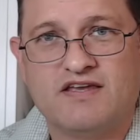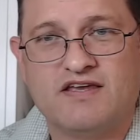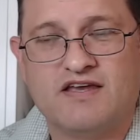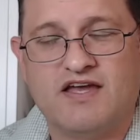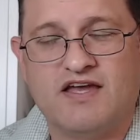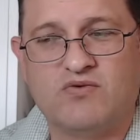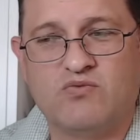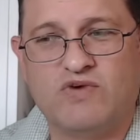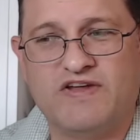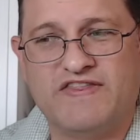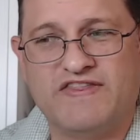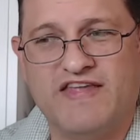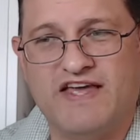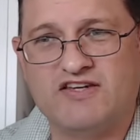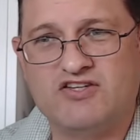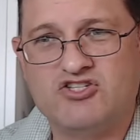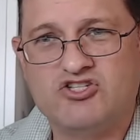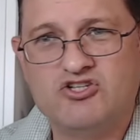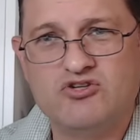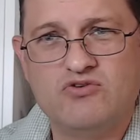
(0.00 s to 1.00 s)
And when they
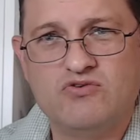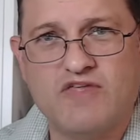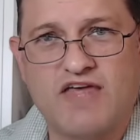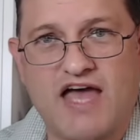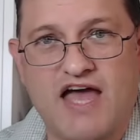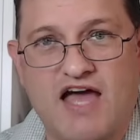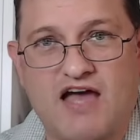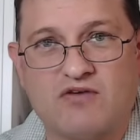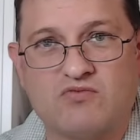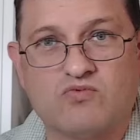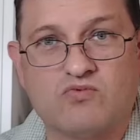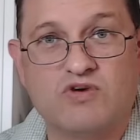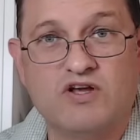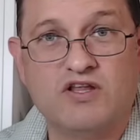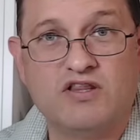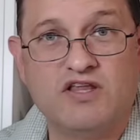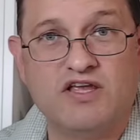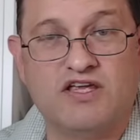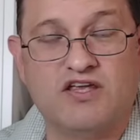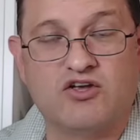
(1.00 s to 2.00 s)
do that,
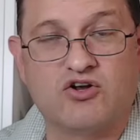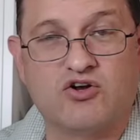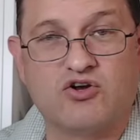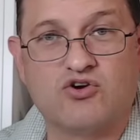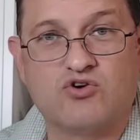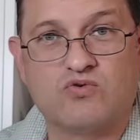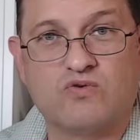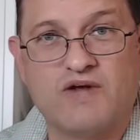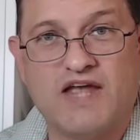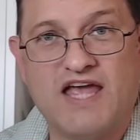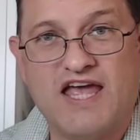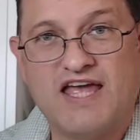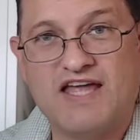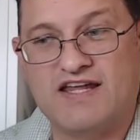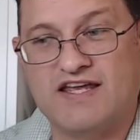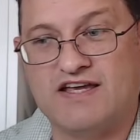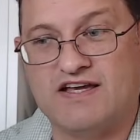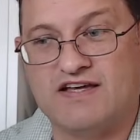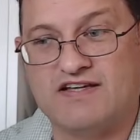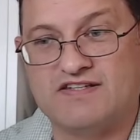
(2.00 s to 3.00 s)
really you're
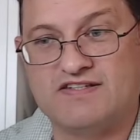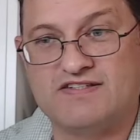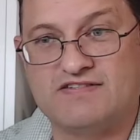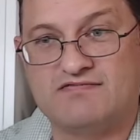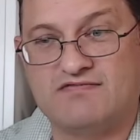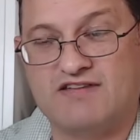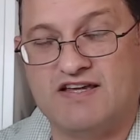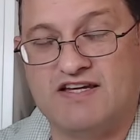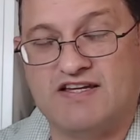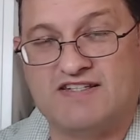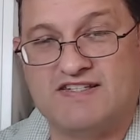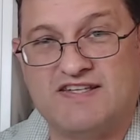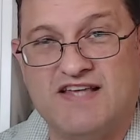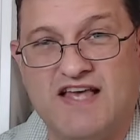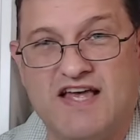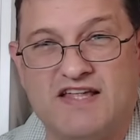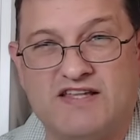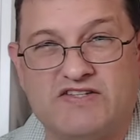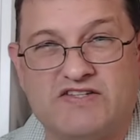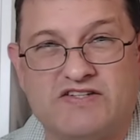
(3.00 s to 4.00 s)
creating, in a
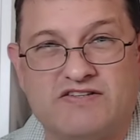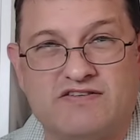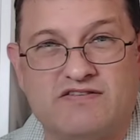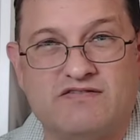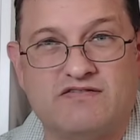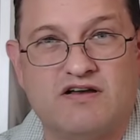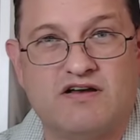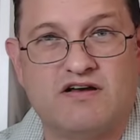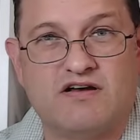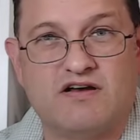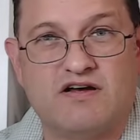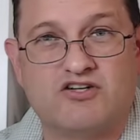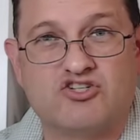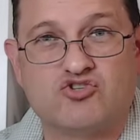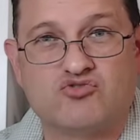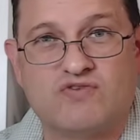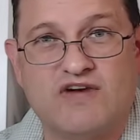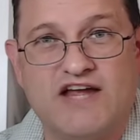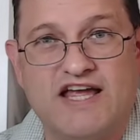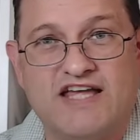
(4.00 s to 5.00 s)
sense, a
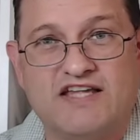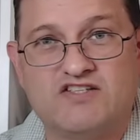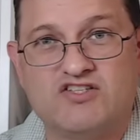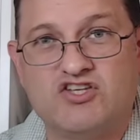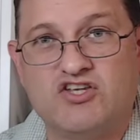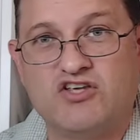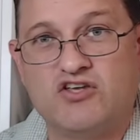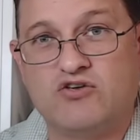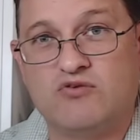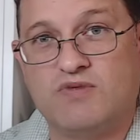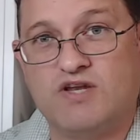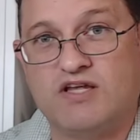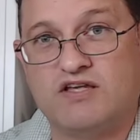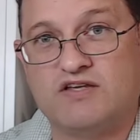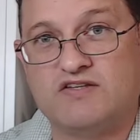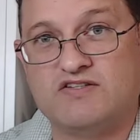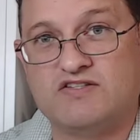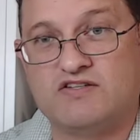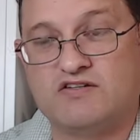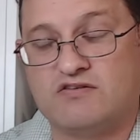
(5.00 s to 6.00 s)

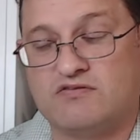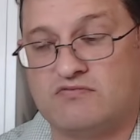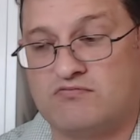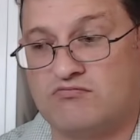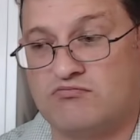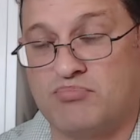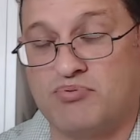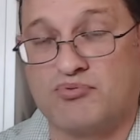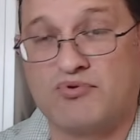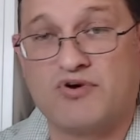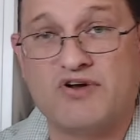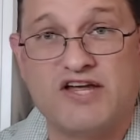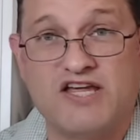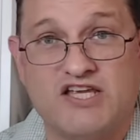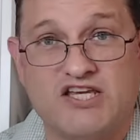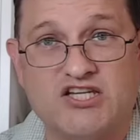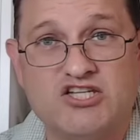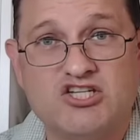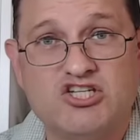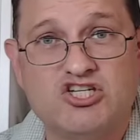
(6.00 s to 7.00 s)
transhumanist
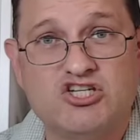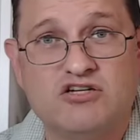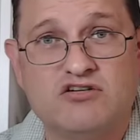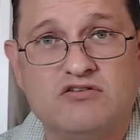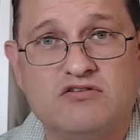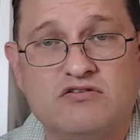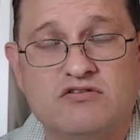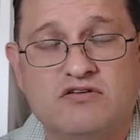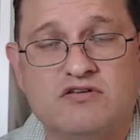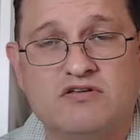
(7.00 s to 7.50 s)
bridge